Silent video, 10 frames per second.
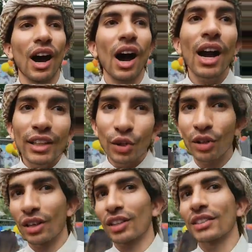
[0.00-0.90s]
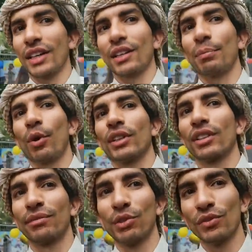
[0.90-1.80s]
I don't understand the point
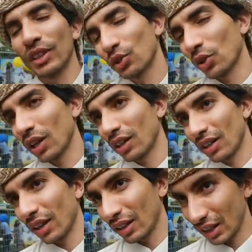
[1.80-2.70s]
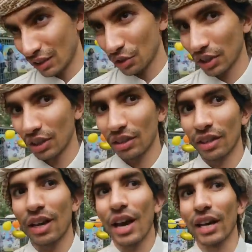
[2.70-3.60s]
of moving to another country
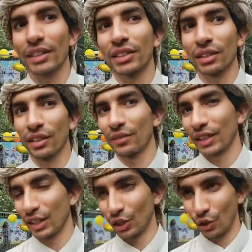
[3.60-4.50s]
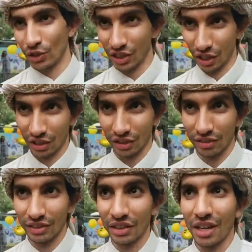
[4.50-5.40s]
and still living in your own circle.
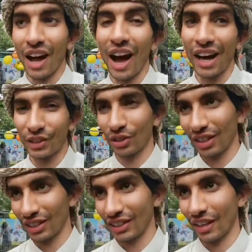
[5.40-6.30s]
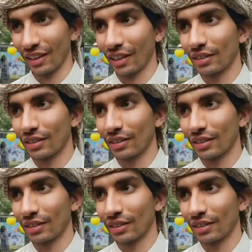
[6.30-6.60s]
I don't understand that.